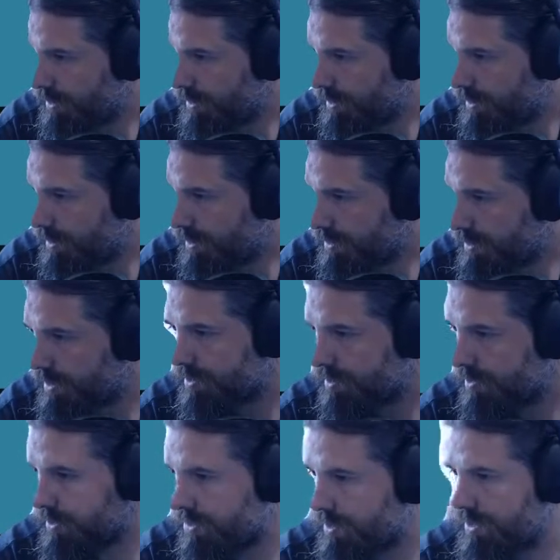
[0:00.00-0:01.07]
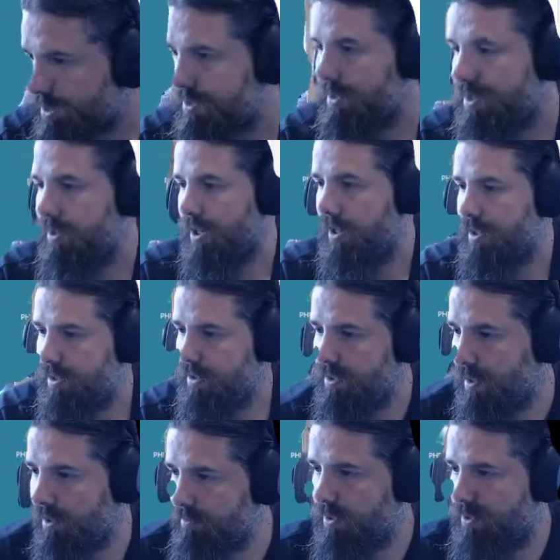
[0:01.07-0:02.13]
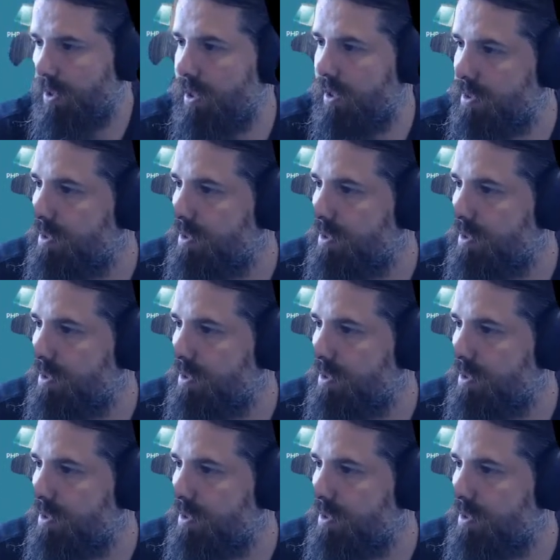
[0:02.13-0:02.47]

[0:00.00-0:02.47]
Does not exist. Okay, yeah, well that's